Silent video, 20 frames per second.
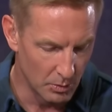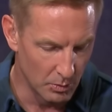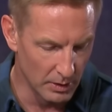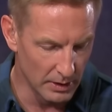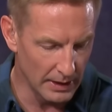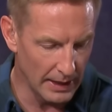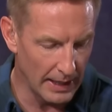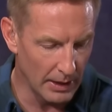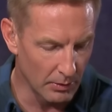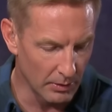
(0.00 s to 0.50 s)

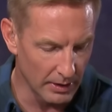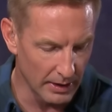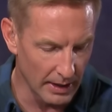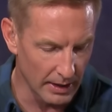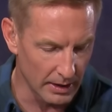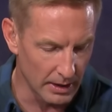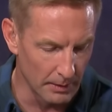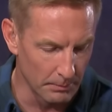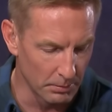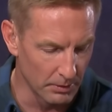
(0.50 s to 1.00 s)
Will Howard
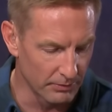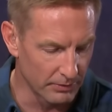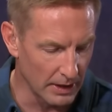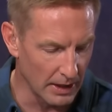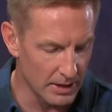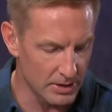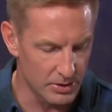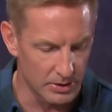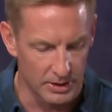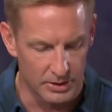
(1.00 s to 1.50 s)
had a couple of
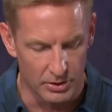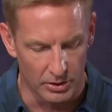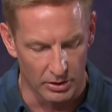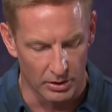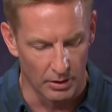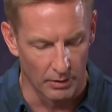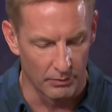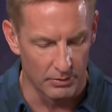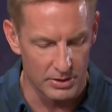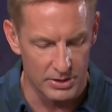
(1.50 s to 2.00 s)
costly
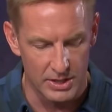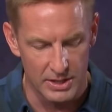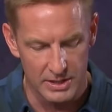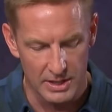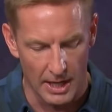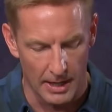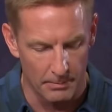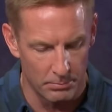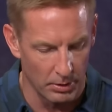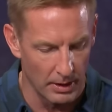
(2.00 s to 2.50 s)
turnovers.
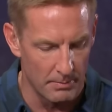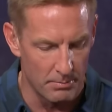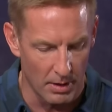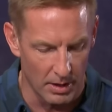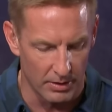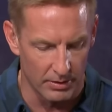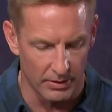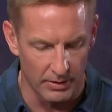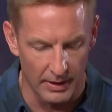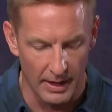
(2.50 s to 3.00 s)
He's got to play
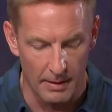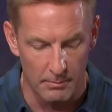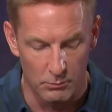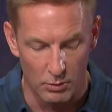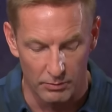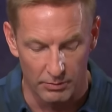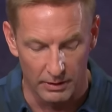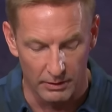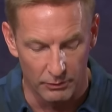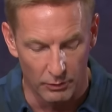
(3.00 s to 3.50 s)
better than that
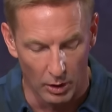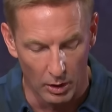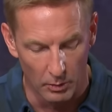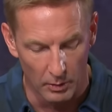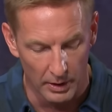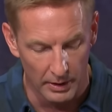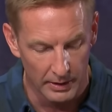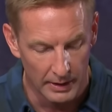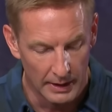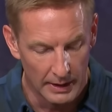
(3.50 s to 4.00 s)
moving
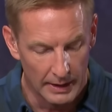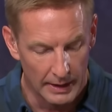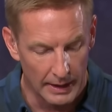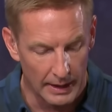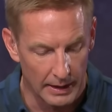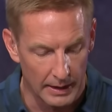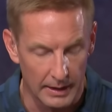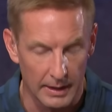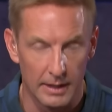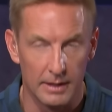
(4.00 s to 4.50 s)
forward.
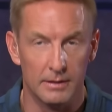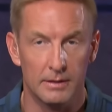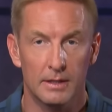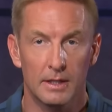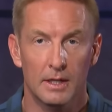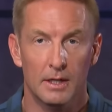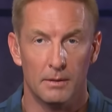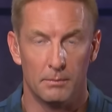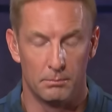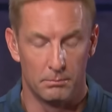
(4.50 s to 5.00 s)
And again,
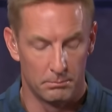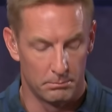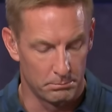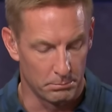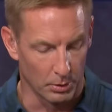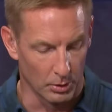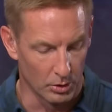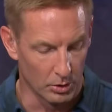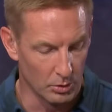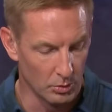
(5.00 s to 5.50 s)

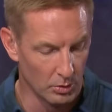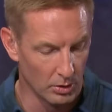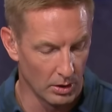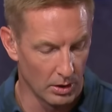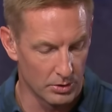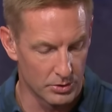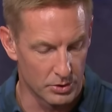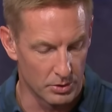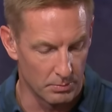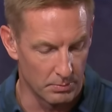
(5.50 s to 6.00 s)
Purdue
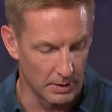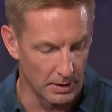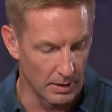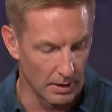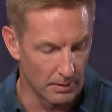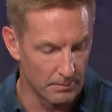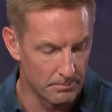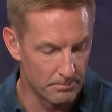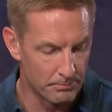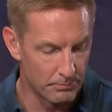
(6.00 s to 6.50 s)
will also be
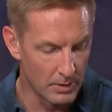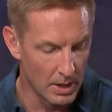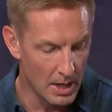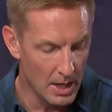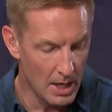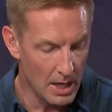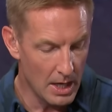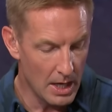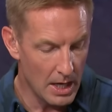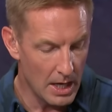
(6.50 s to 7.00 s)
there.
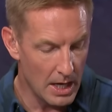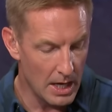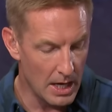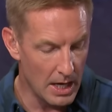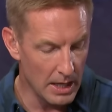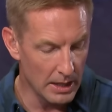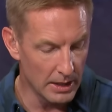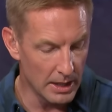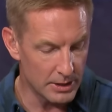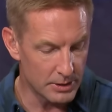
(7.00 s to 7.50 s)

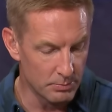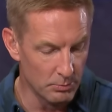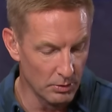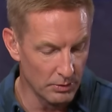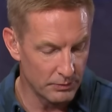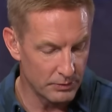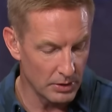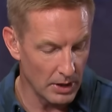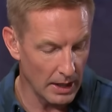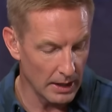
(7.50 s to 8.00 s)
Uh, let's
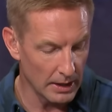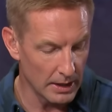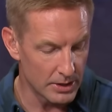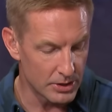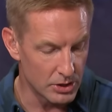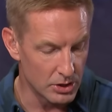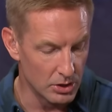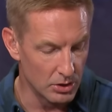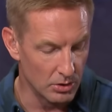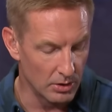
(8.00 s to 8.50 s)
move to
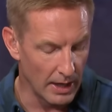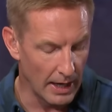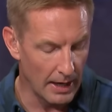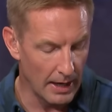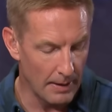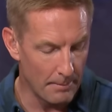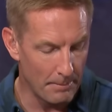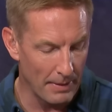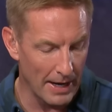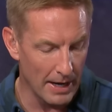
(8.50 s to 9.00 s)
LSU.
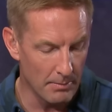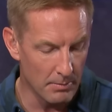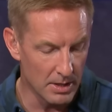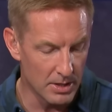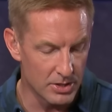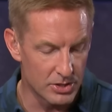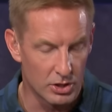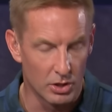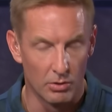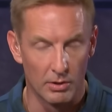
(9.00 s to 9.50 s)
Uh,
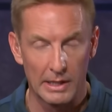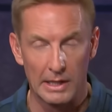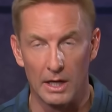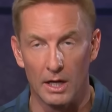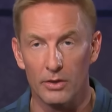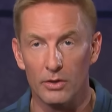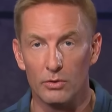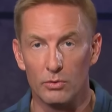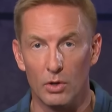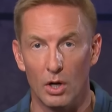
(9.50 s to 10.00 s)
Bama is going
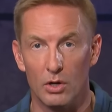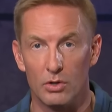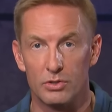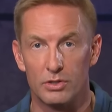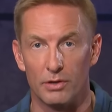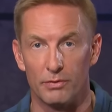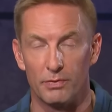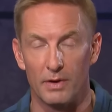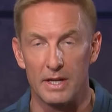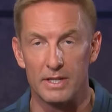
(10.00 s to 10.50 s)
on the
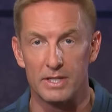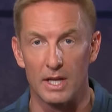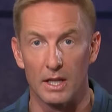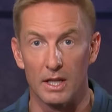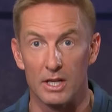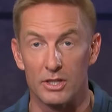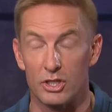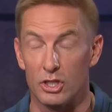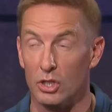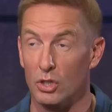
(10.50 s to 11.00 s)
road to face
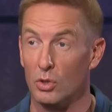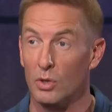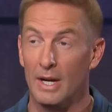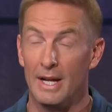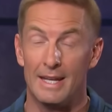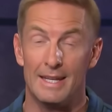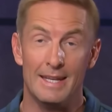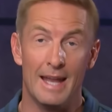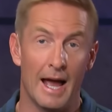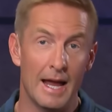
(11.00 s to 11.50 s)
LSU.
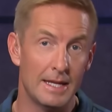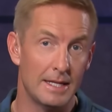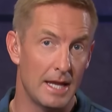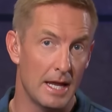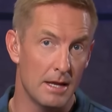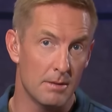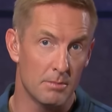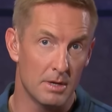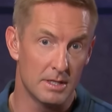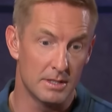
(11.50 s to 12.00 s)
Night
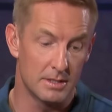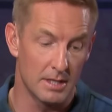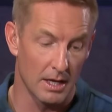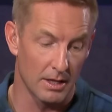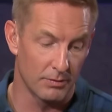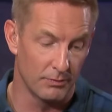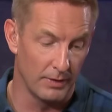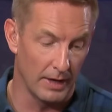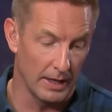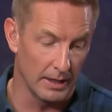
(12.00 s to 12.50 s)
game in
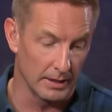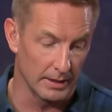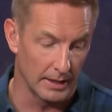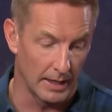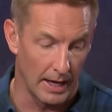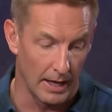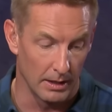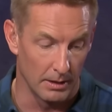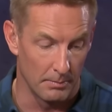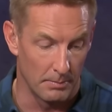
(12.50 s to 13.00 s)
Death
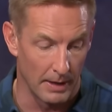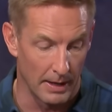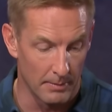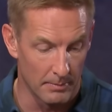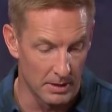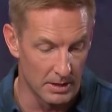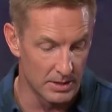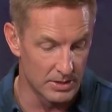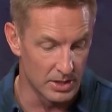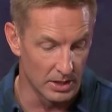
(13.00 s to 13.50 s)
Valley.
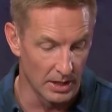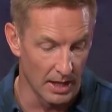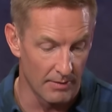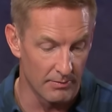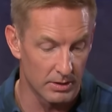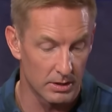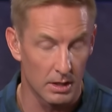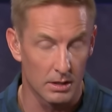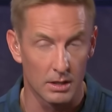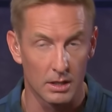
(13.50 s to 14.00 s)
Alabama is
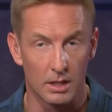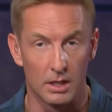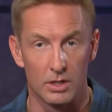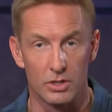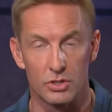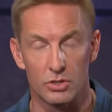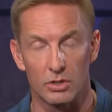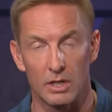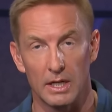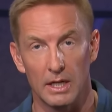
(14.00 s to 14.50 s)
11th in the
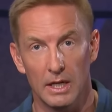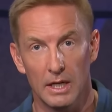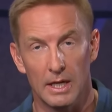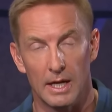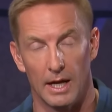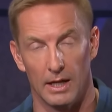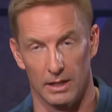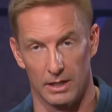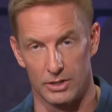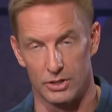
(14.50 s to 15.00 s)
country.
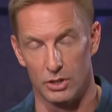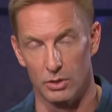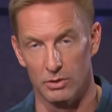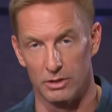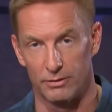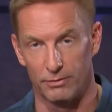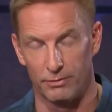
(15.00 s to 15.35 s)
LSU